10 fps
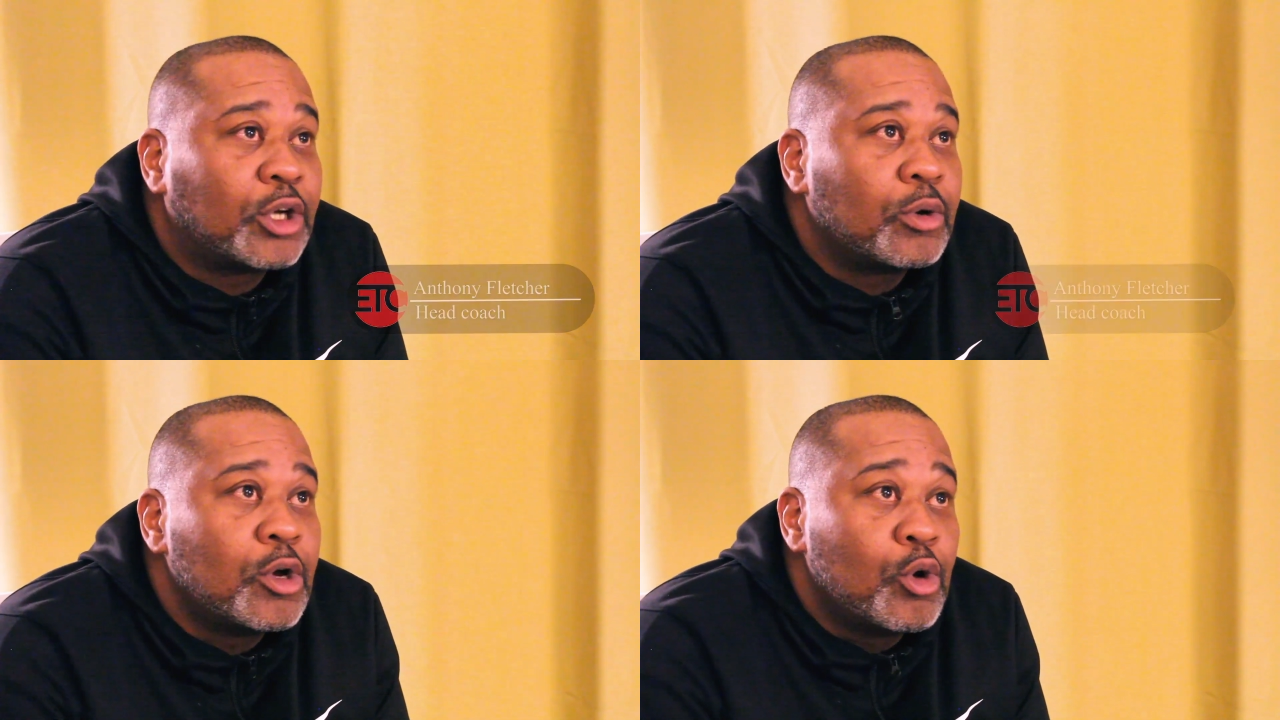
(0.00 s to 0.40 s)

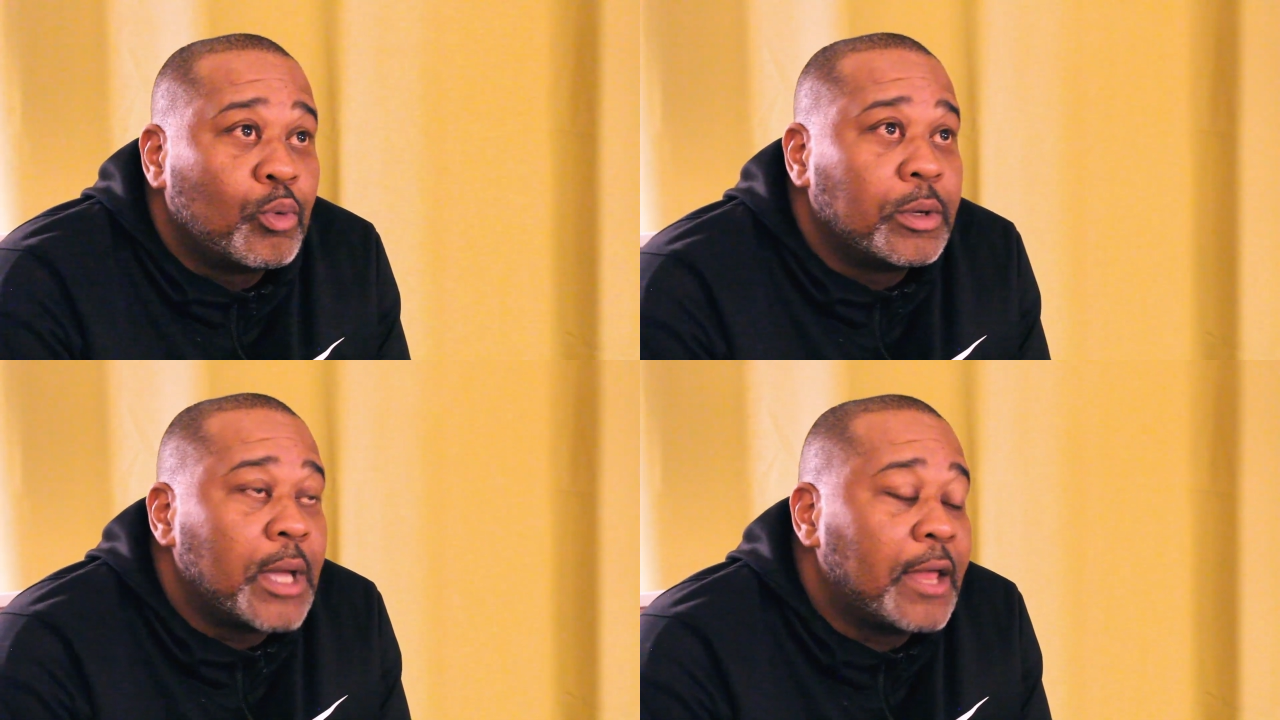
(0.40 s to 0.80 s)
So
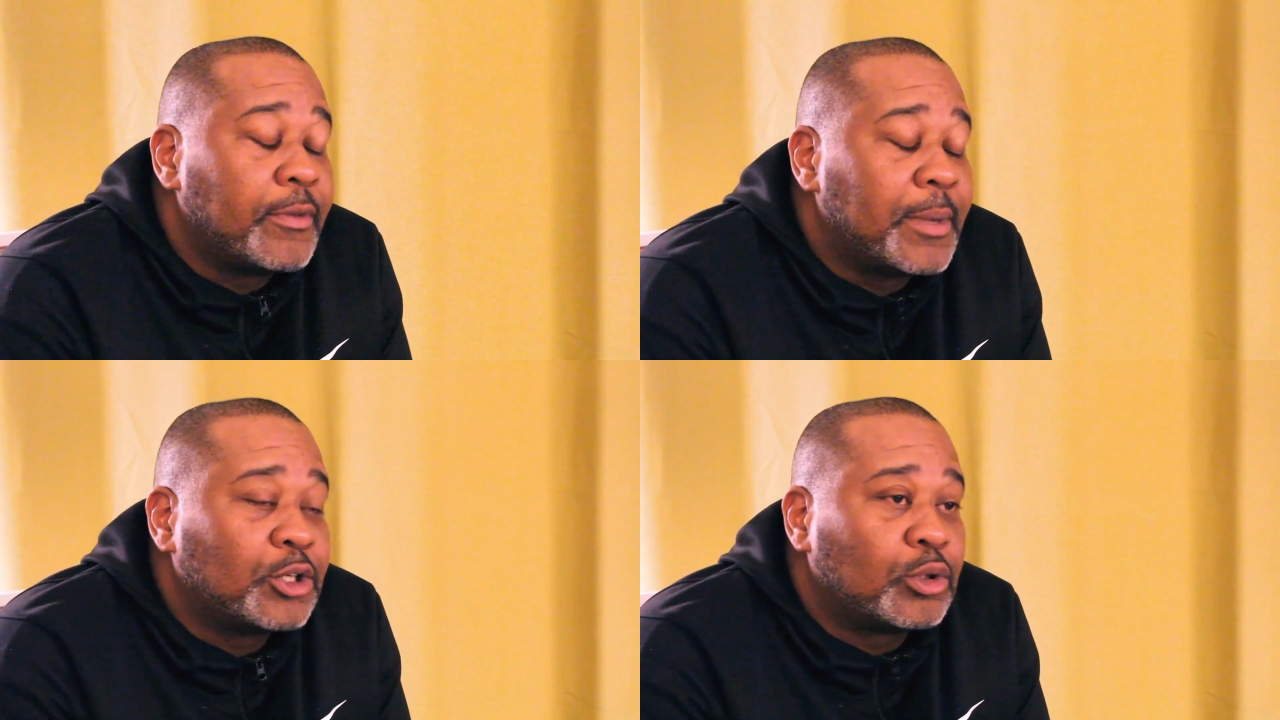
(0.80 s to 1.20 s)
we have
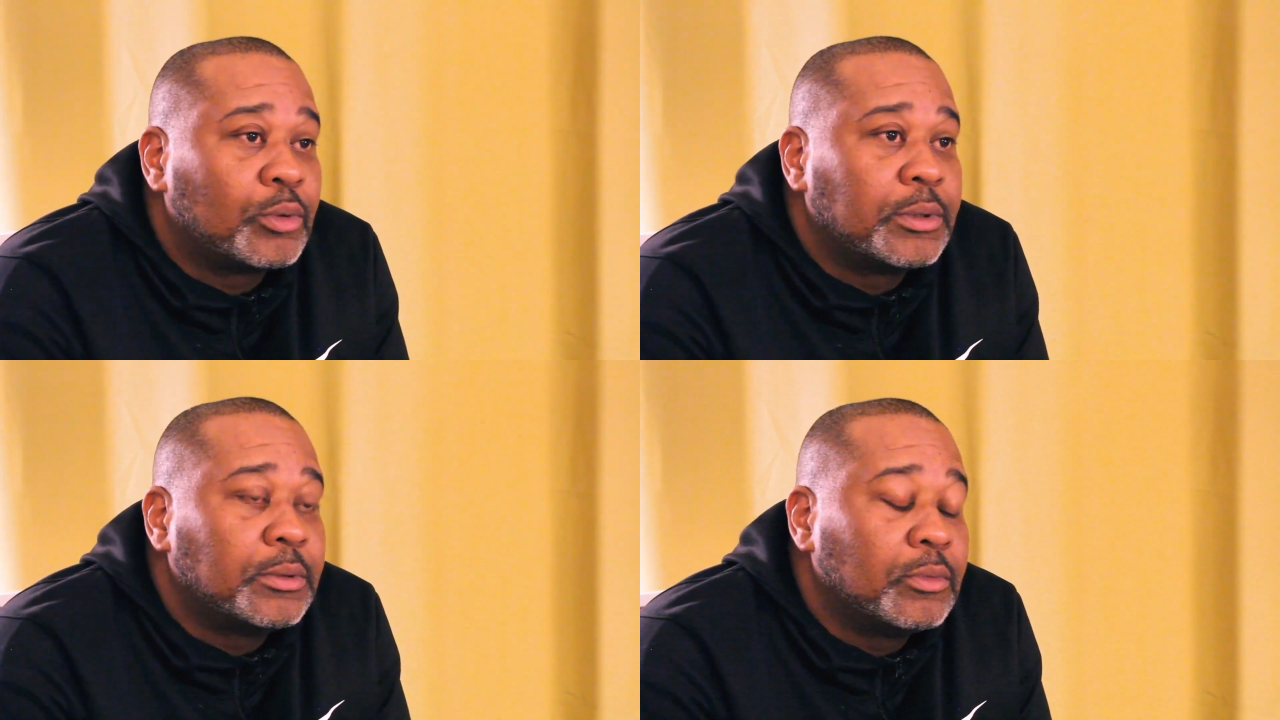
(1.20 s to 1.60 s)
to make sure
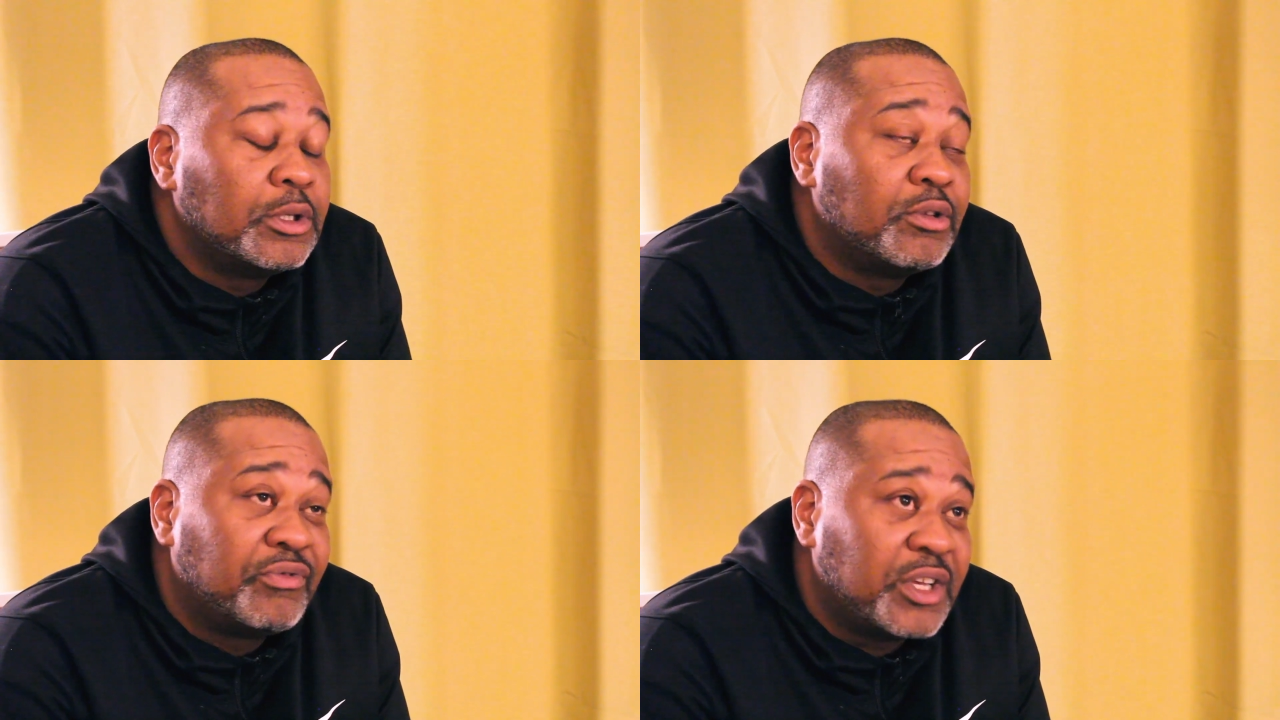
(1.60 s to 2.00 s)

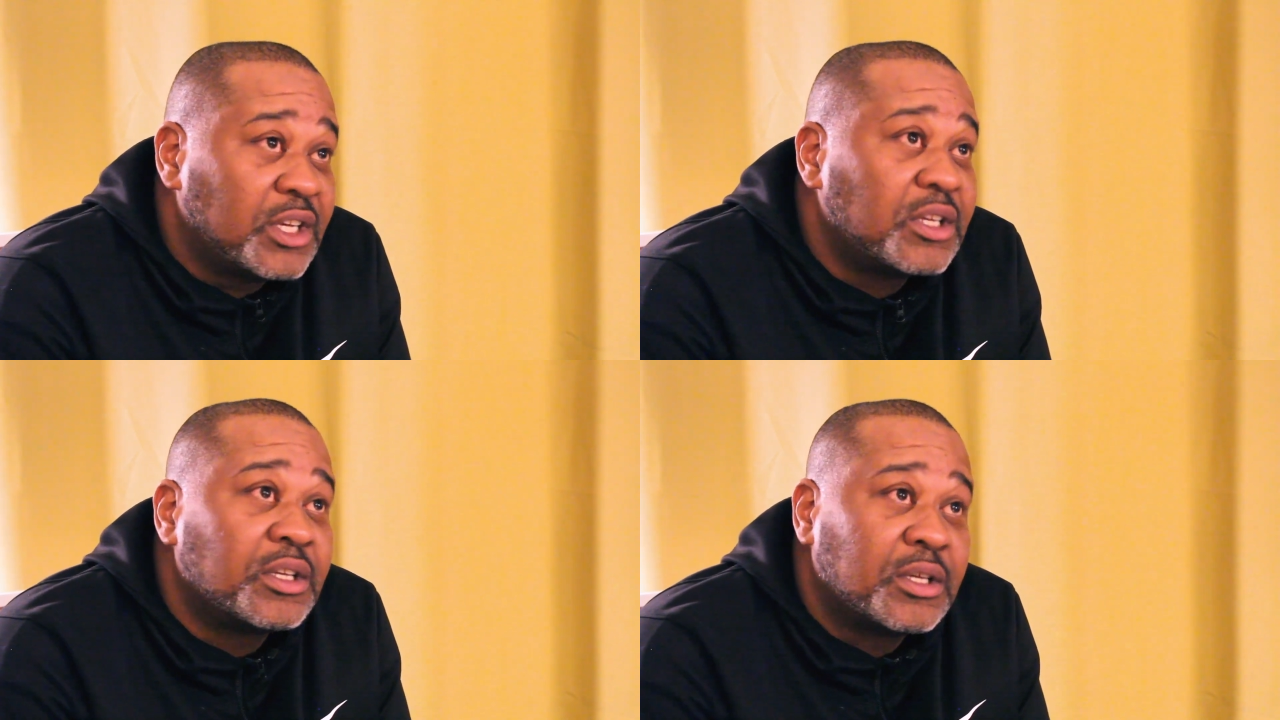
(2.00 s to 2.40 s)
we
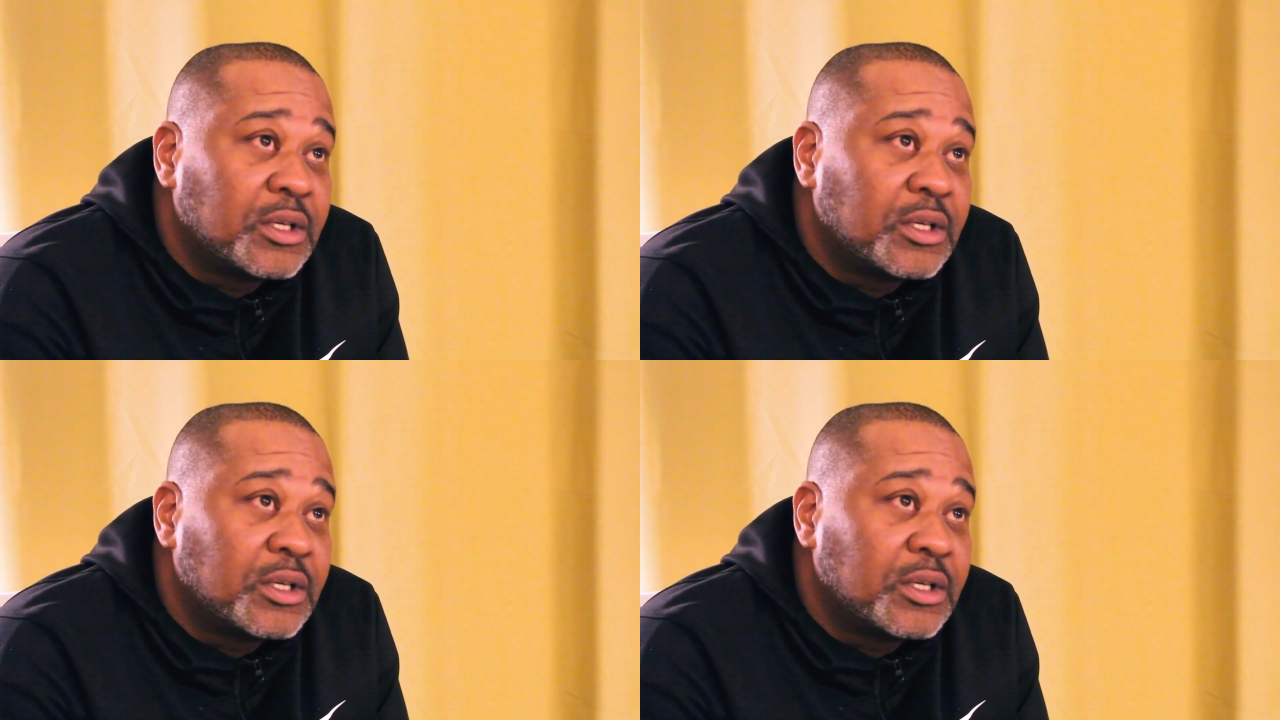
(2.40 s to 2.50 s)
defend